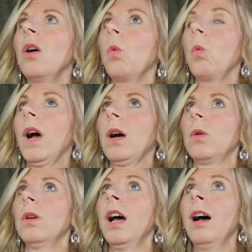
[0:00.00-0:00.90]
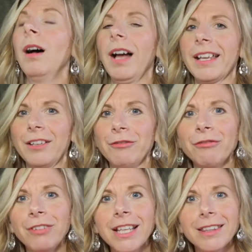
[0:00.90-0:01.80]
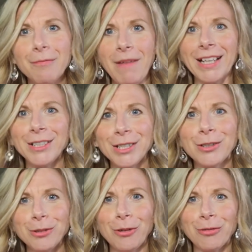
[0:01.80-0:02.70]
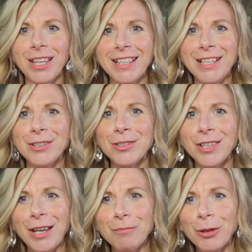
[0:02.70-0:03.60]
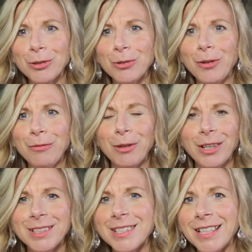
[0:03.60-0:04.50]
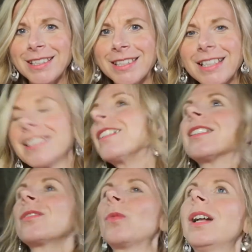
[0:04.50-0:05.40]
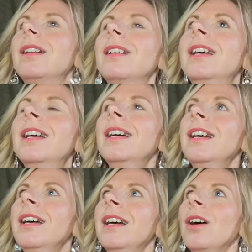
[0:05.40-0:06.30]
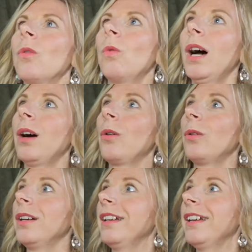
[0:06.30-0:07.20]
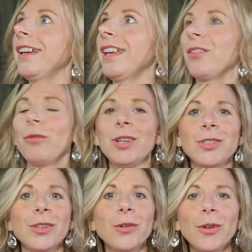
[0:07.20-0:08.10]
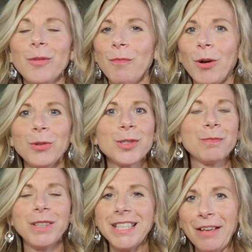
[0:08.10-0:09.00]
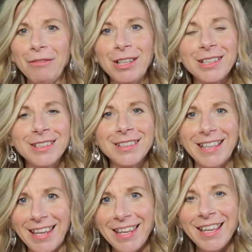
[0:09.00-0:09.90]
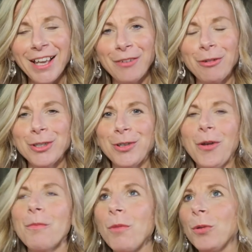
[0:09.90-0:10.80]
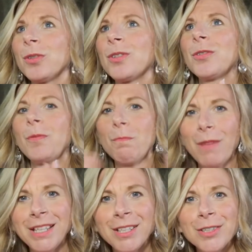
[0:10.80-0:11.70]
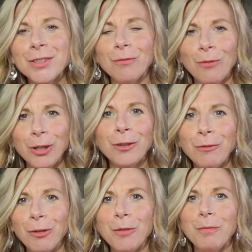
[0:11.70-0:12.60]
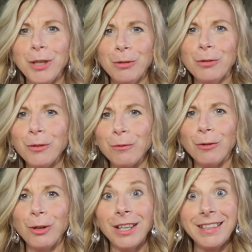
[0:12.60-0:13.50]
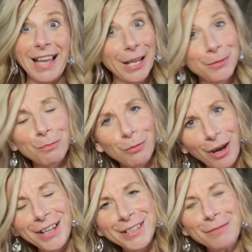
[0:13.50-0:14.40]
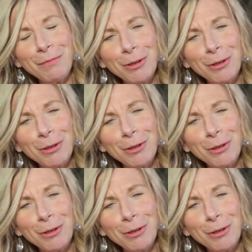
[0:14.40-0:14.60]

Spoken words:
Wow, I can feel the magnitude of that energy. I'm not sure if you can sense this as well. Wow, I wish you a most benevolent day. I wish you a most tremendous, wonderful, beautiful, light, bright and